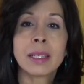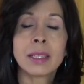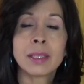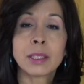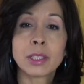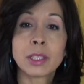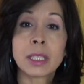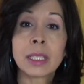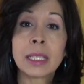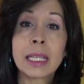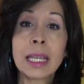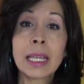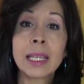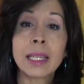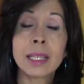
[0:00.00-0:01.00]
There's a
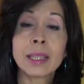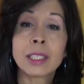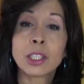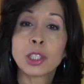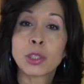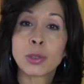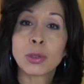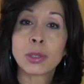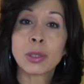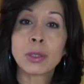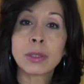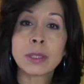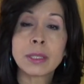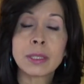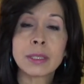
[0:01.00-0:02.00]
link in the show
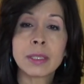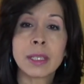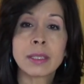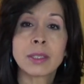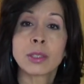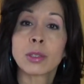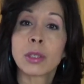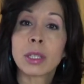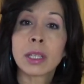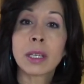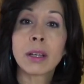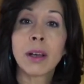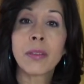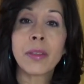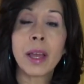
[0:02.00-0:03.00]
notes, and so
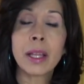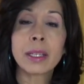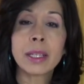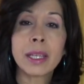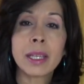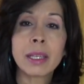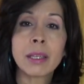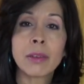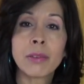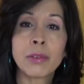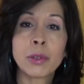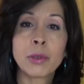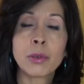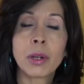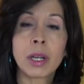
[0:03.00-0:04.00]
click on that link if
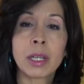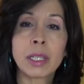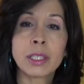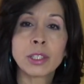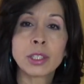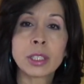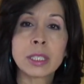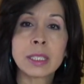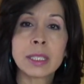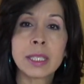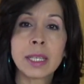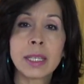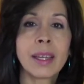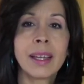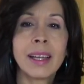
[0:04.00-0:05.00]
you are
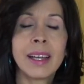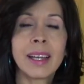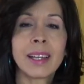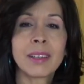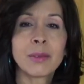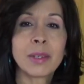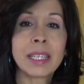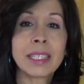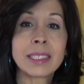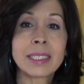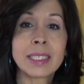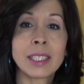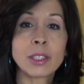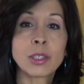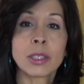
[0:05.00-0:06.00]
interested, and we can
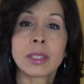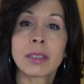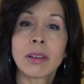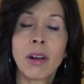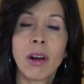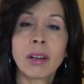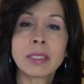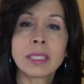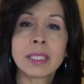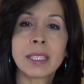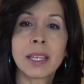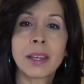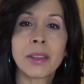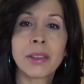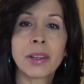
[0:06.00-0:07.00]
schedule a call
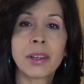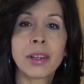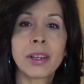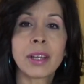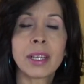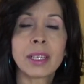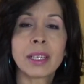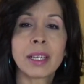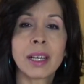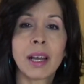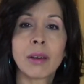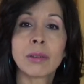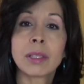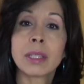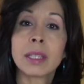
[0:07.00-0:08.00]
together, and
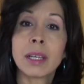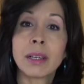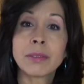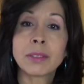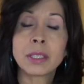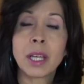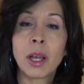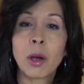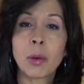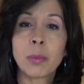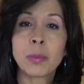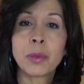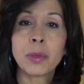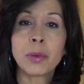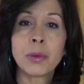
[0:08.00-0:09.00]
I would love to
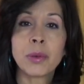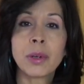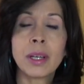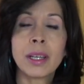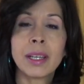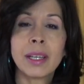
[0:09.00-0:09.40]
help you.